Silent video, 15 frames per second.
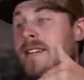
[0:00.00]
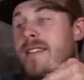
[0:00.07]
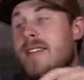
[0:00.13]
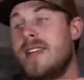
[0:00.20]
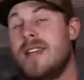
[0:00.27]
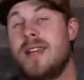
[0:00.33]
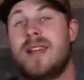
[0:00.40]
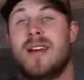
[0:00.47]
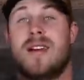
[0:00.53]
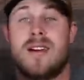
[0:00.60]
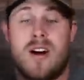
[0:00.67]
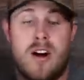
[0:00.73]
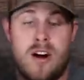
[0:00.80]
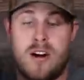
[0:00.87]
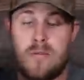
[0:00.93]
the
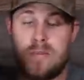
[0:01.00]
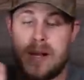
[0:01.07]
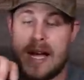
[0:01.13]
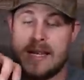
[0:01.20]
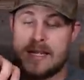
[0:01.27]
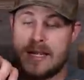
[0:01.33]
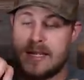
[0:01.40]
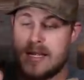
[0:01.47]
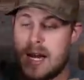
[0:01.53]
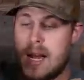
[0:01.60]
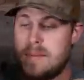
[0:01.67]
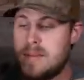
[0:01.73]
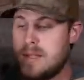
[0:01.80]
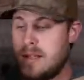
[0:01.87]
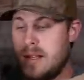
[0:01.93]
hard plastic
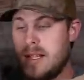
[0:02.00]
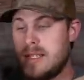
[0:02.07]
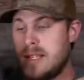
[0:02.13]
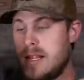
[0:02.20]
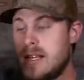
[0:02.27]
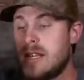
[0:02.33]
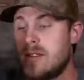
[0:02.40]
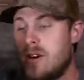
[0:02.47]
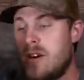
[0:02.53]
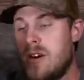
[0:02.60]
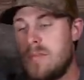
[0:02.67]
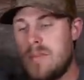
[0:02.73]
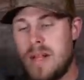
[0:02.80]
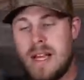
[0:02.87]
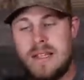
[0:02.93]
tops, at least I think they're
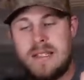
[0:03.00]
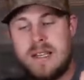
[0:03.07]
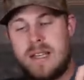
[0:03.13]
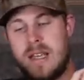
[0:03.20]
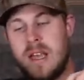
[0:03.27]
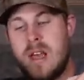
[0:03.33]
hard plastic,